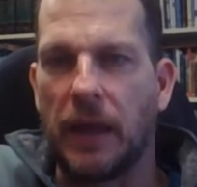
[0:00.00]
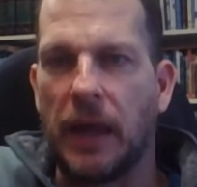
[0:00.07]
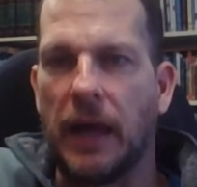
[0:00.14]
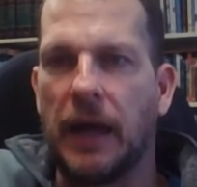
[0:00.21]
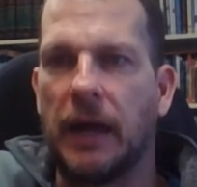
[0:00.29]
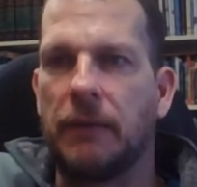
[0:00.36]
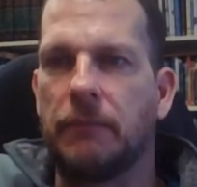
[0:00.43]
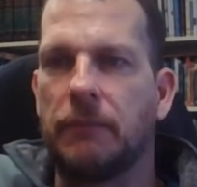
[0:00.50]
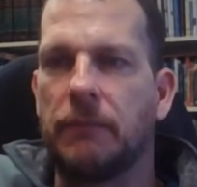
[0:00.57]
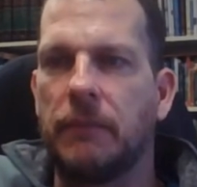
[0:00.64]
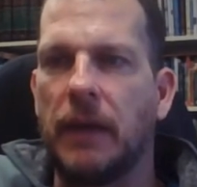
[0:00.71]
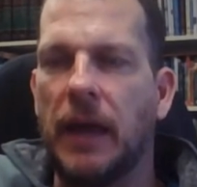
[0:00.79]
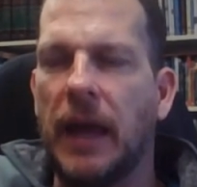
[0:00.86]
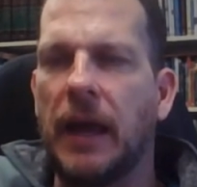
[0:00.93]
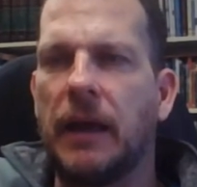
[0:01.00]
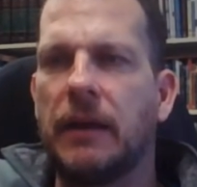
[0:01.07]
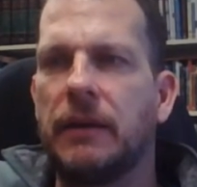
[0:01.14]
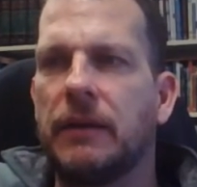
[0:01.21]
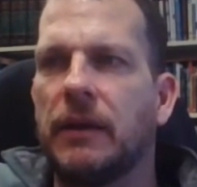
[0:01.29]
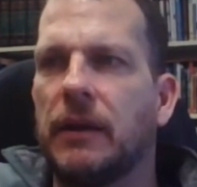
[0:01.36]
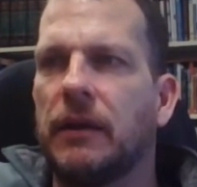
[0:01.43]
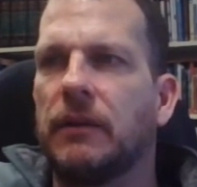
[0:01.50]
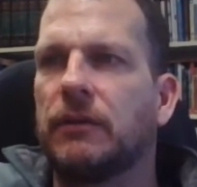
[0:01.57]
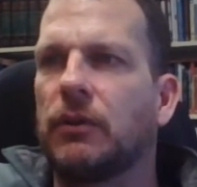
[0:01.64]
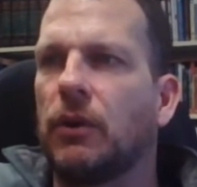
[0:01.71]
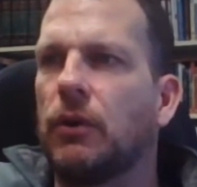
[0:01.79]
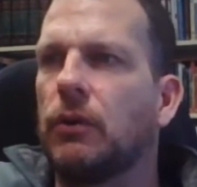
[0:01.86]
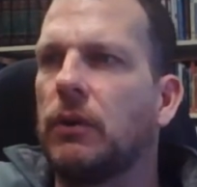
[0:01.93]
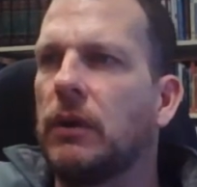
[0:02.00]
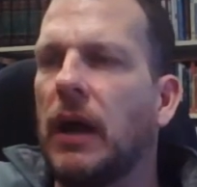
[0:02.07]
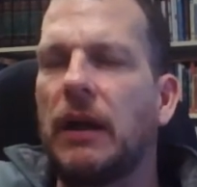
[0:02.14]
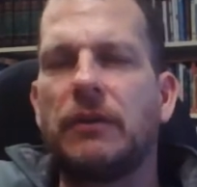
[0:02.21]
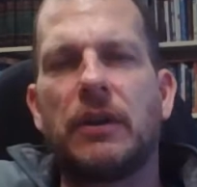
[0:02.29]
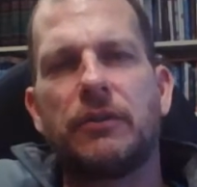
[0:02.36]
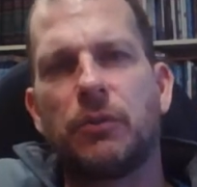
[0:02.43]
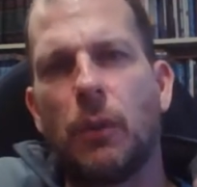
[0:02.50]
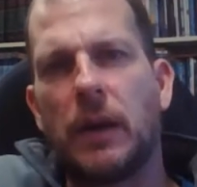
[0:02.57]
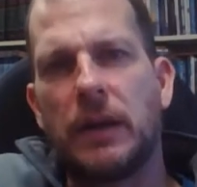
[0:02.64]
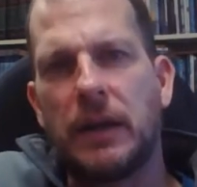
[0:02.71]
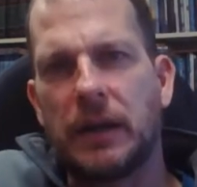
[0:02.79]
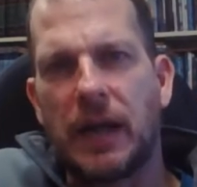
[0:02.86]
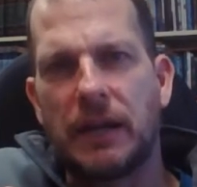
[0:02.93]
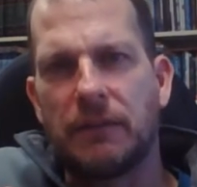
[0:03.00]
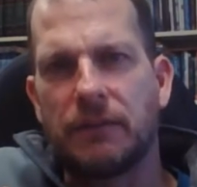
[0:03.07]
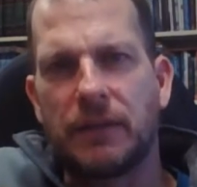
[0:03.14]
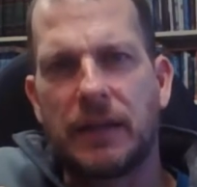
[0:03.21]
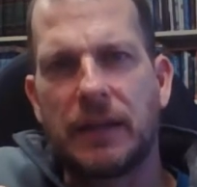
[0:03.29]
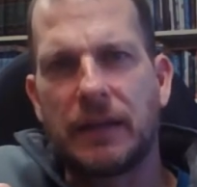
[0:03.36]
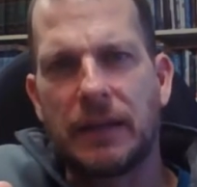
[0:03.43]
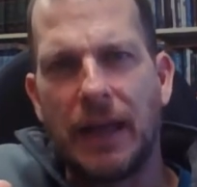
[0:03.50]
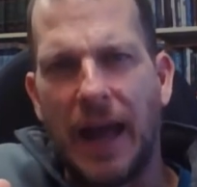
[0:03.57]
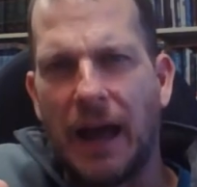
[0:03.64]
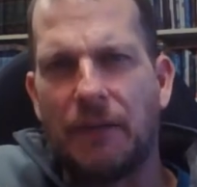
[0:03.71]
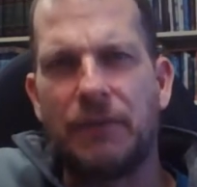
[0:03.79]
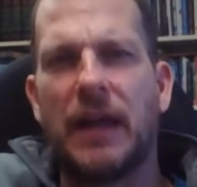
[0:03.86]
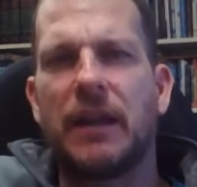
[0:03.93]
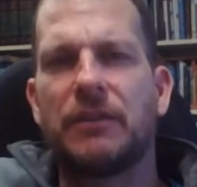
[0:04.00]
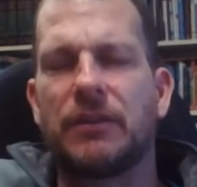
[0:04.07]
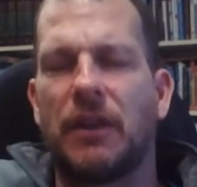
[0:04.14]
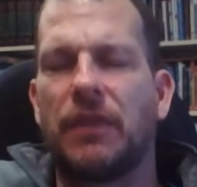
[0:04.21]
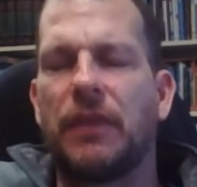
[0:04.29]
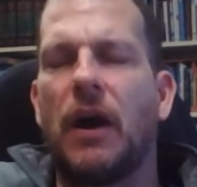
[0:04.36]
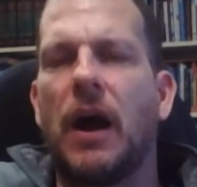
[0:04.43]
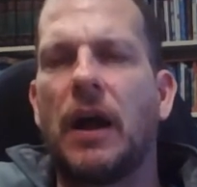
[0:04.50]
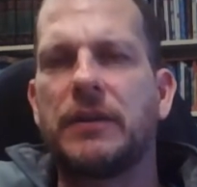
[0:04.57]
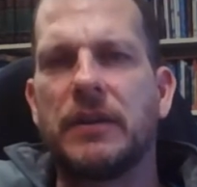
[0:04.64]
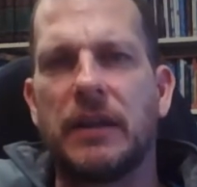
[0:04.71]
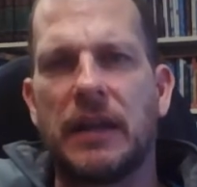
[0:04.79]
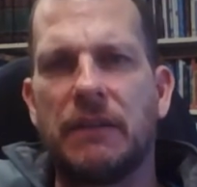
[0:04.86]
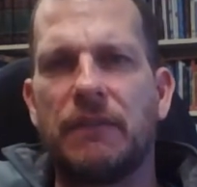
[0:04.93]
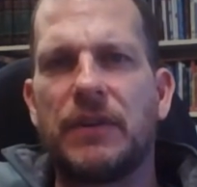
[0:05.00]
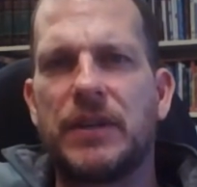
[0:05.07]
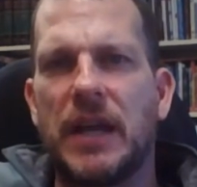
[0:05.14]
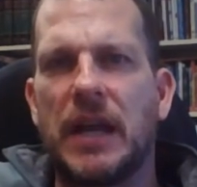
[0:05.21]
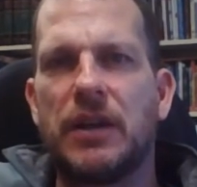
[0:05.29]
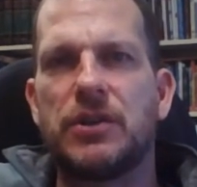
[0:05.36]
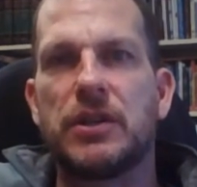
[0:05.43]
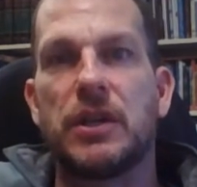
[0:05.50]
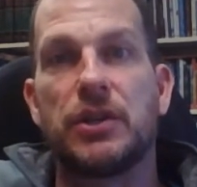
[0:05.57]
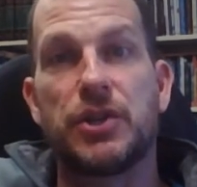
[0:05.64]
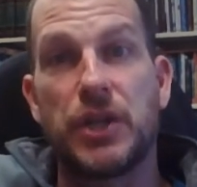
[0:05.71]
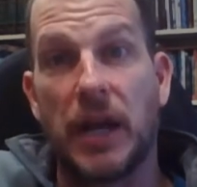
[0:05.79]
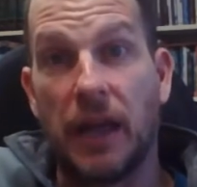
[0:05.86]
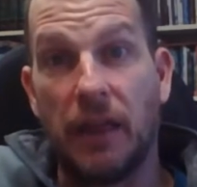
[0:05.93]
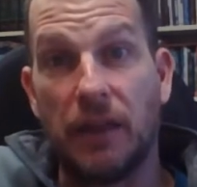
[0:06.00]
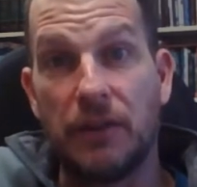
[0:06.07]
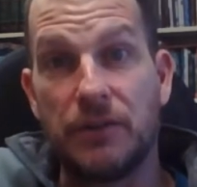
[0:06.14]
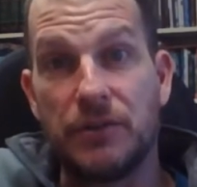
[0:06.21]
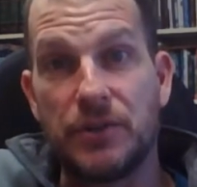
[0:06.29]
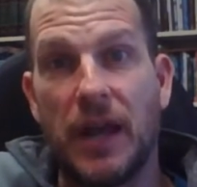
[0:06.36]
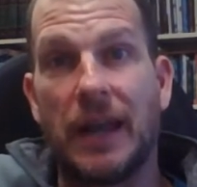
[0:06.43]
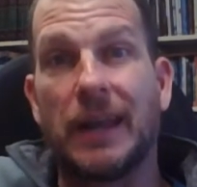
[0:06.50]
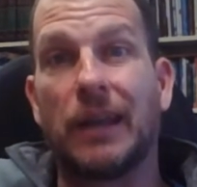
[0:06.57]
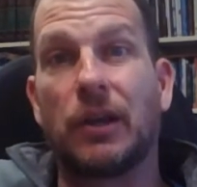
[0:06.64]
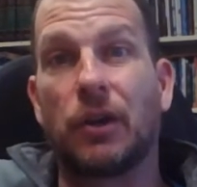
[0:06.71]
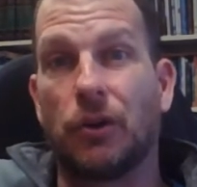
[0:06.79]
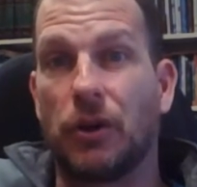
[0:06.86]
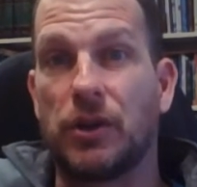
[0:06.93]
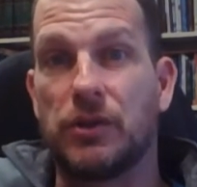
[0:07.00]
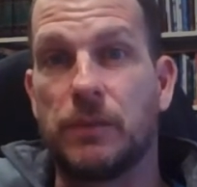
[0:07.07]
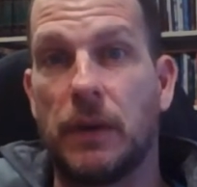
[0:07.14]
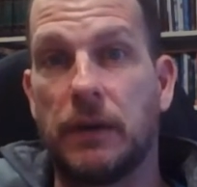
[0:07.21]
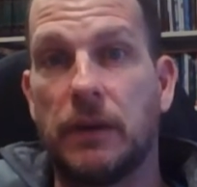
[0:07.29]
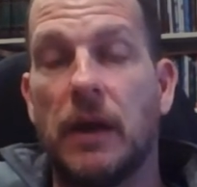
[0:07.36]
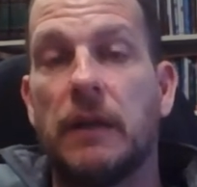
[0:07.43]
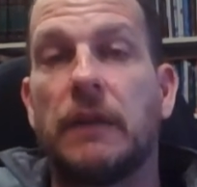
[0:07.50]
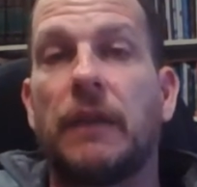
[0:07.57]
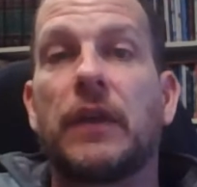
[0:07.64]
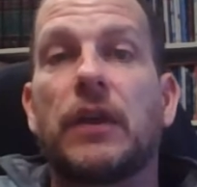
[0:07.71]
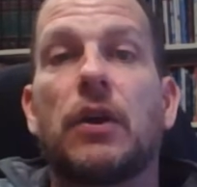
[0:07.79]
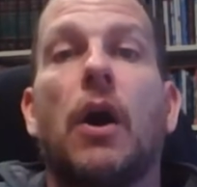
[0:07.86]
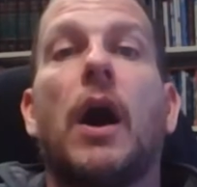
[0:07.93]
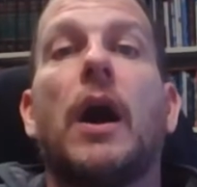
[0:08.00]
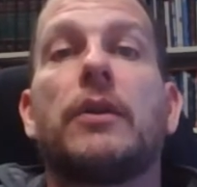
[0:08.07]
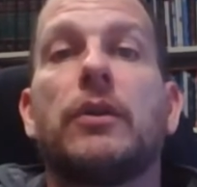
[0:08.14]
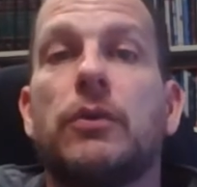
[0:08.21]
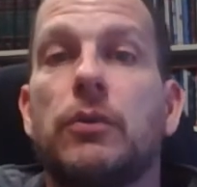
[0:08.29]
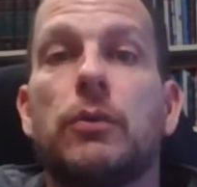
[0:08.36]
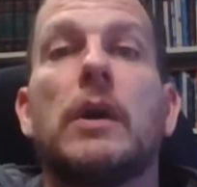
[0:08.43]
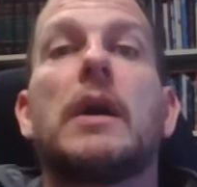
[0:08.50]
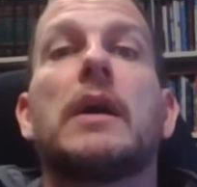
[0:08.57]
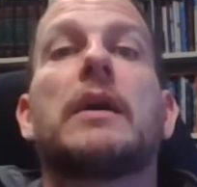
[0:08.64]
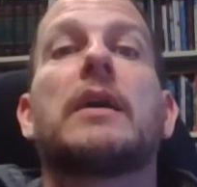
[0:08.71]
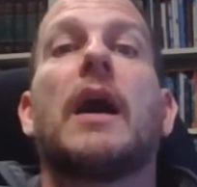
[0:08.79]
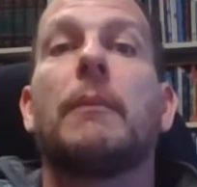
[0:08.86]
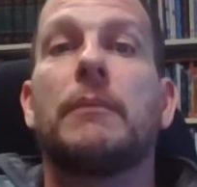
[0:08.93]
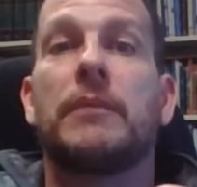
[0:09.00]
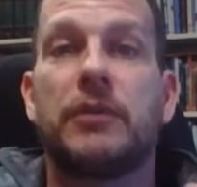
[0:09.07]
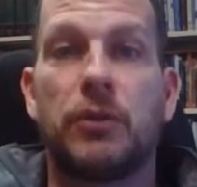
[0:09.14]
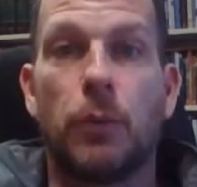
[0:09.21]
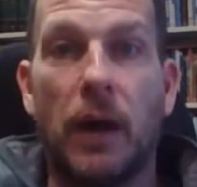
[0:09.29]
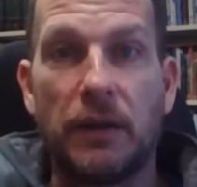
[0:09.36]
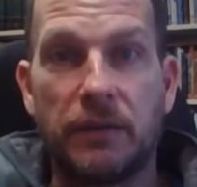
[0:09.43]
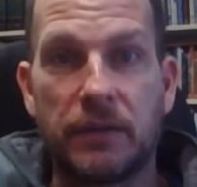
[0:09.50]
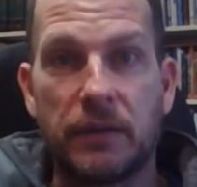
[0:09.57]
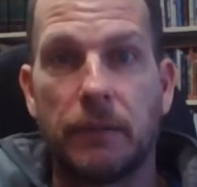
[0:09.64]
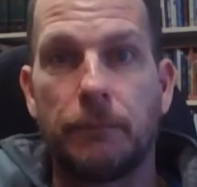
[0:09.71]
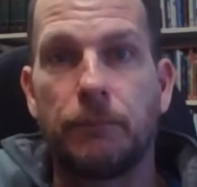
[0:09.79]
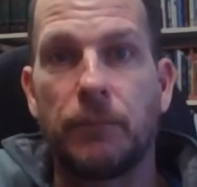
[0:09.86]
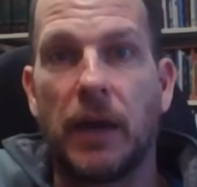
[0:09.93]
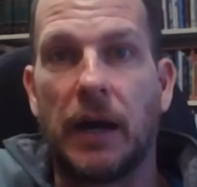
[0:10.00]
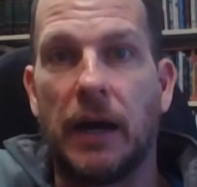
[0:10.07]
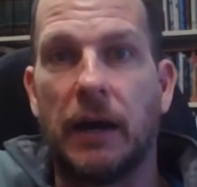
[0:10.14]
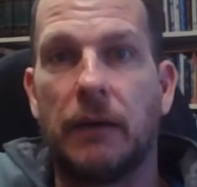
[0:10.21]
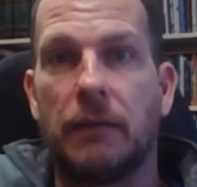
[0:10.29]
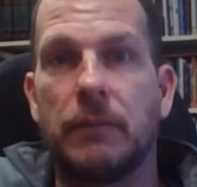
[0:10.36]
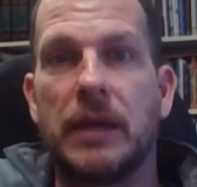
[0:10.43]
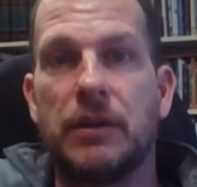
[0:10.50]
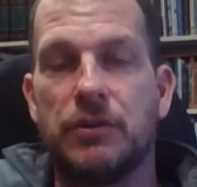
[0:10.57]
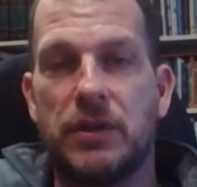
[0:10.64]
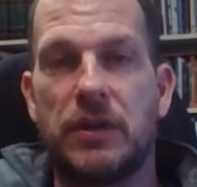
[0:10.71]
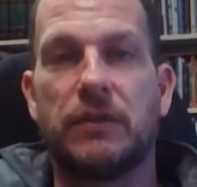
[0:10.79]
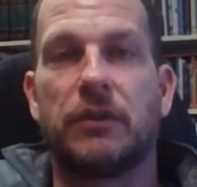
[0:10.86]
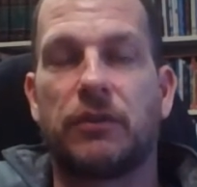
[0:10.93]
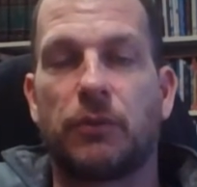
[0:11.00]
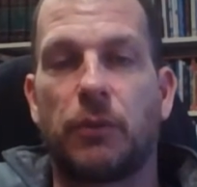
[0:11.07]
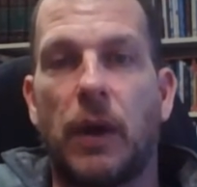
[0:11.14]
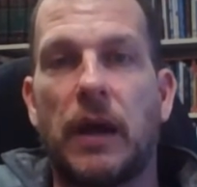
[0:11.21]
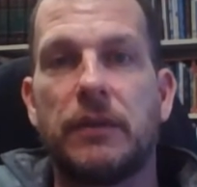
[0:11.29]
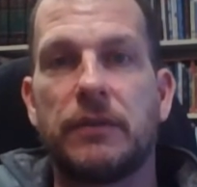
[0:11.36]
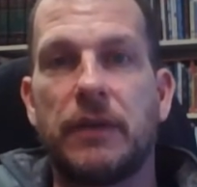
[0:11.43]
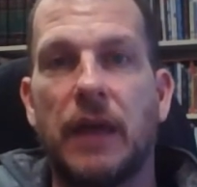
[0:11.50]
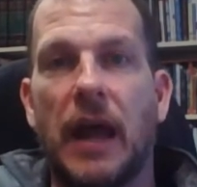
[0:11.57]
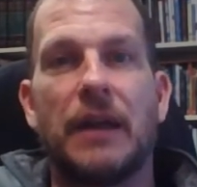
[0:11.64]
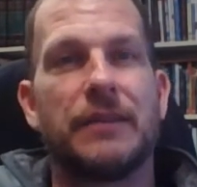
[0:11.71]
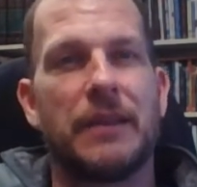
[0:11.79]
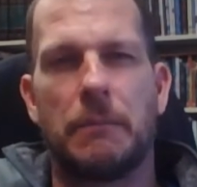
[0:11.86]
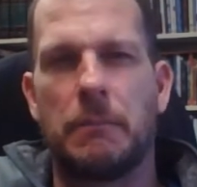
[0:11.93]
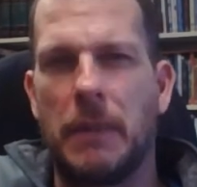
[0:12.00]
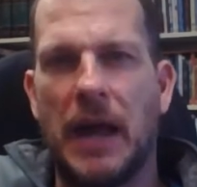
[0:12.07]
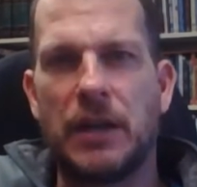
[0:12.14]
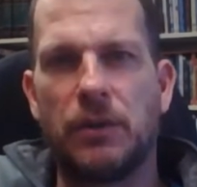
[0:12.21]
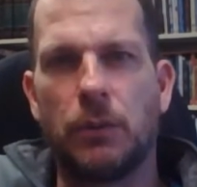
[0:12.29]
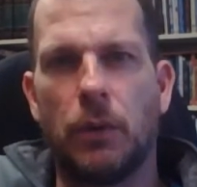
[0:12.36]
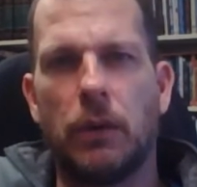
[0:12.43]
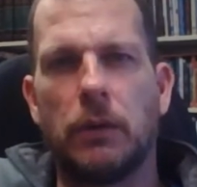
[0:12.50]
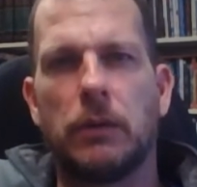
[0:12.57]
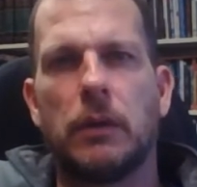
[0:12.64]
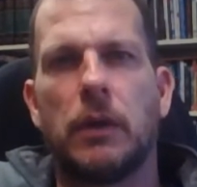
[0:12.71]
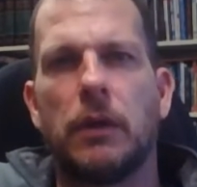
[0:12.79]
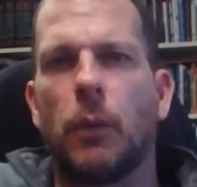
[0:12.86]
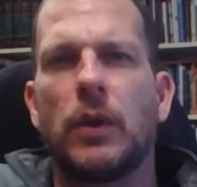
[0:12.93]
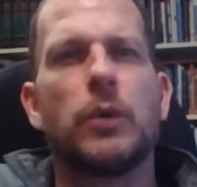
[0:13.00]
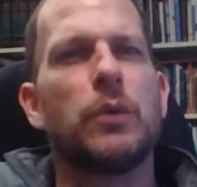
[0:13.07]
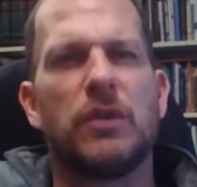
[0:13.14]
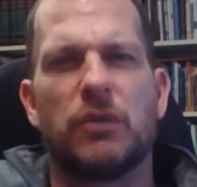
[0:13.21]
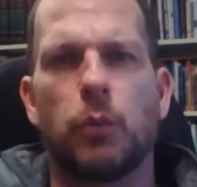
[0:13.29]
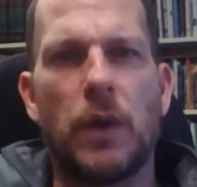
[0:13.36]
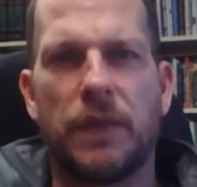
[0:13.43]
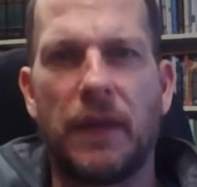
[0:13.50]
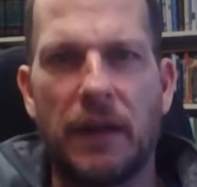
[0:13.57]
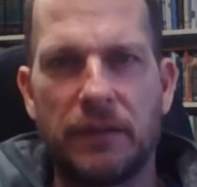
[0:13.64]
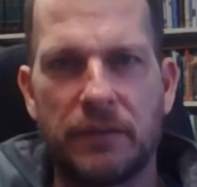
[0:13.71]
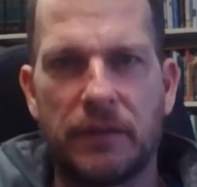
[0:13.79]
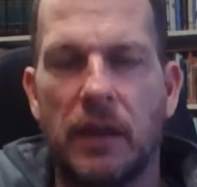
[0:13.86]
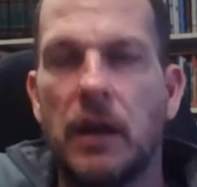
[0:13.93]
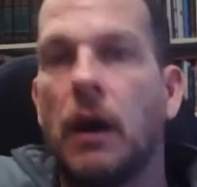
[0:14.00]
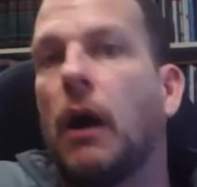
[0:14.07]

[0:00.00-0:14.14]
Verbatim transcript: Um, and so I just wanted to kind of have that as a thought, an invitation, a challenge, an encouragement that the God who comes to us um, in Jesus Christ as Emmanuel, the one who is with us,